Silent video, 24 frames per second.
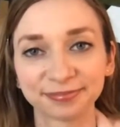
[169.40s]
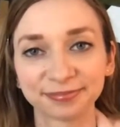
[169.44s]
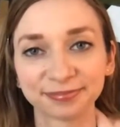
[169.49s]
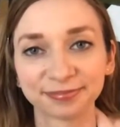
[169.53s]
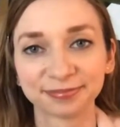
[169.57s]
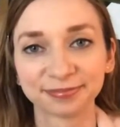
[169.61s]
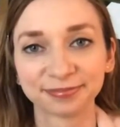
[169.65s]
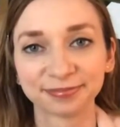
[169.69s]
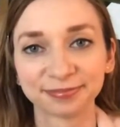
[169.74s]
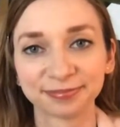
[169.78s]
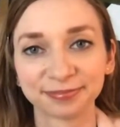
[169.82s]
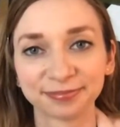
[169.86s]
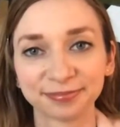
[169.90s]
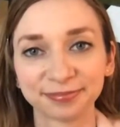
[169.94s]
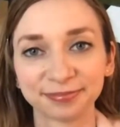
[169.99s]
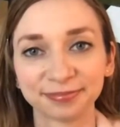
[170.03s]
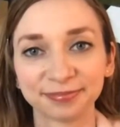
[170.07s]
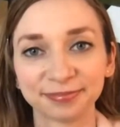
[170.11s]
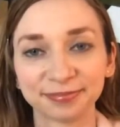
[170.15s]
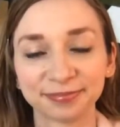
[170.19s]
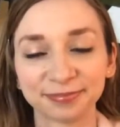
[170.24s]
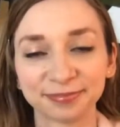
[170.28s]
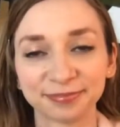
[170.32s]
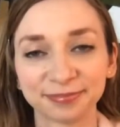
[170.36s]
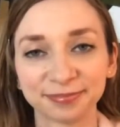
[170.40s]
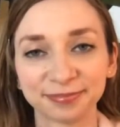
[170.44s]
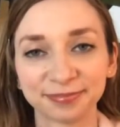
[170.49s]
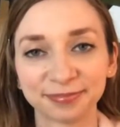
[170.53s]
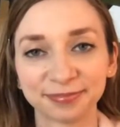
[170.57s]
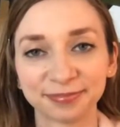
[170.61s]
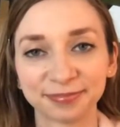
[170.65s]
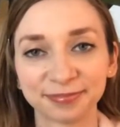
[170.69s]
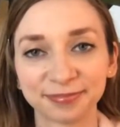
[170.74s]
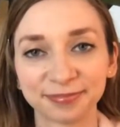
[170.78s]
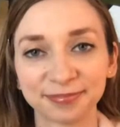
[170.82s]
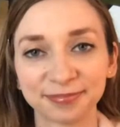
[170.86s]

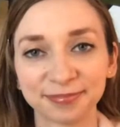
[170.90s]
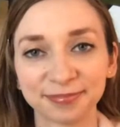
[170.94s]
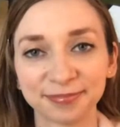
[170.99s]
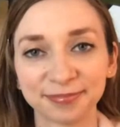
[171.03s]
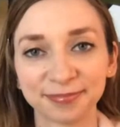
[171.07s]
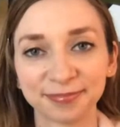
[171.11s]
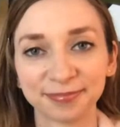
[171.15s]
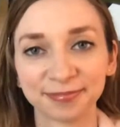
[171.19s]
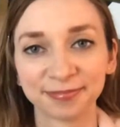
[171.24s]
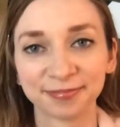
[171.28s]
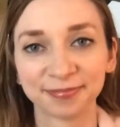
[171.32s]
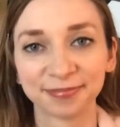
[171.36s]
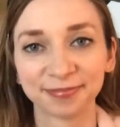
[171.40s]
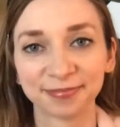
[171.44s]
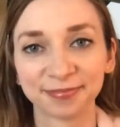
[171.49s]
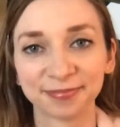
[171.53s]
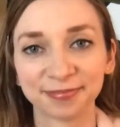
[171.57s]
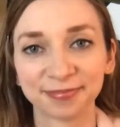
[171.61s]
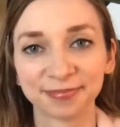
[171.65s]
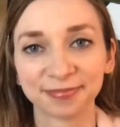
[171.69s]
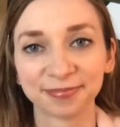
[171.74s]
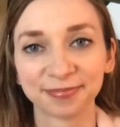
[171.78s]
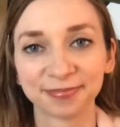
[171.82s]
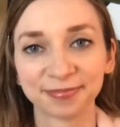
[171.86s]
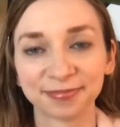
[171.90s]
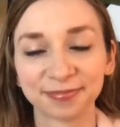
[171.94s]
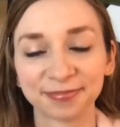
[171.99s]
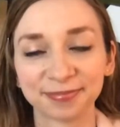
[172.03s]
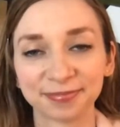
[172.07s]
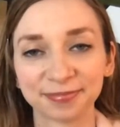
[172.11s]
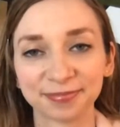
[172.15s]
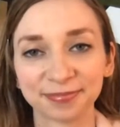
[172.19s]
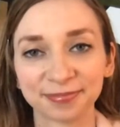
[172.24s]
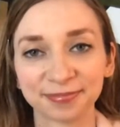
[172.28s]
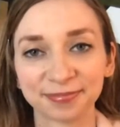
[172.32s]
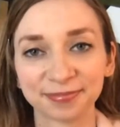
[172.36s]

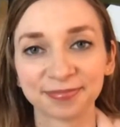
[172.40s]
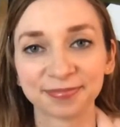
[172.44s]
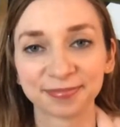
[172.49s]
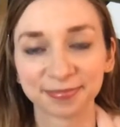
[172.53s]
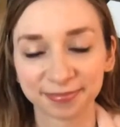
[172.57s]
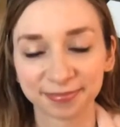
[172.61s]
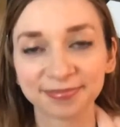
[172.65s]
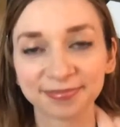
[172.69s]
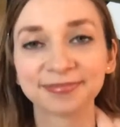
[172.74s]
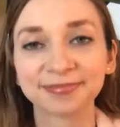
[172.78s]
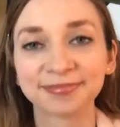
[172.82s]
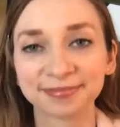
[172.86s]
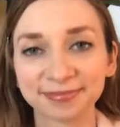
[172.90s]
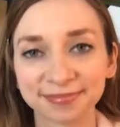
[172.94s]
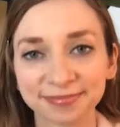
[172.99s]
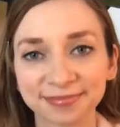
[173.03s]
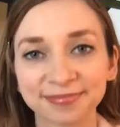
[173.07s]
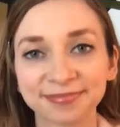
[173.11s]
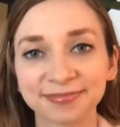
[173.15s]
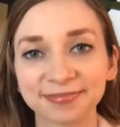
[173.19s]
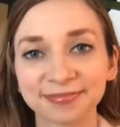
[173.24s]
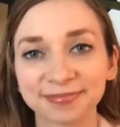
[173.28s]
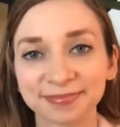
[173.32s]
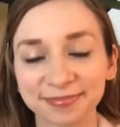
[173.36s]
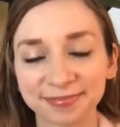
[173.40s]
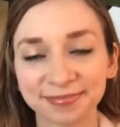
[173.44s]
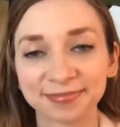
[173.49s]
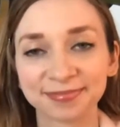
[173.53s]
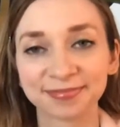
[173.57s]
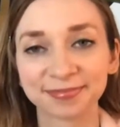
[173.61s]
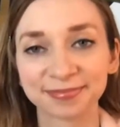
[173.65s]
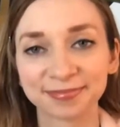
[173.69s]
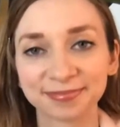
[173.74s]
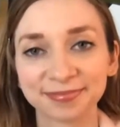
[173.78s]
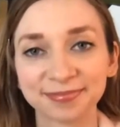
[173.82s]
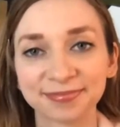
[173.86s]

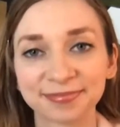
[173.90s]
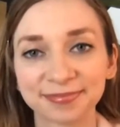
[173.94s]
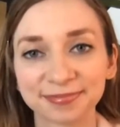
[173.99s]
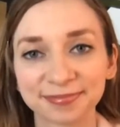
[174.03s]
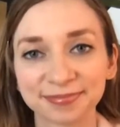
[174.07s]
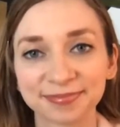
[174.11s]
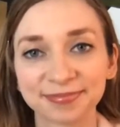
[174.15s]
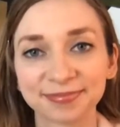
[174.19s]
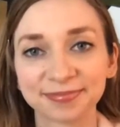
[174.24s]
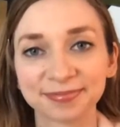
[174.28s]
The person shown says nothing.